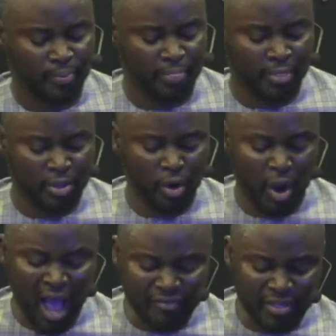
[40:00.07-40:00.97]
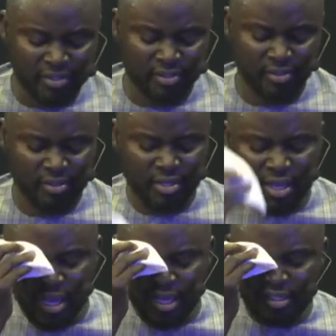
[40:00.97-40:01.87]
Your harvest
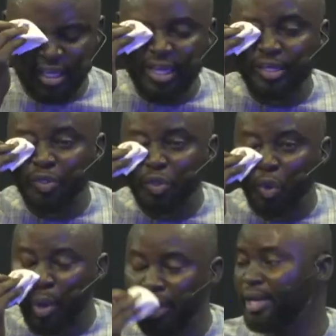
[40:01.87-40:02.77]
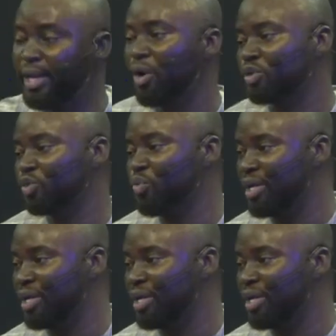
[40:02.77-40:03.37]
is in doing God's will.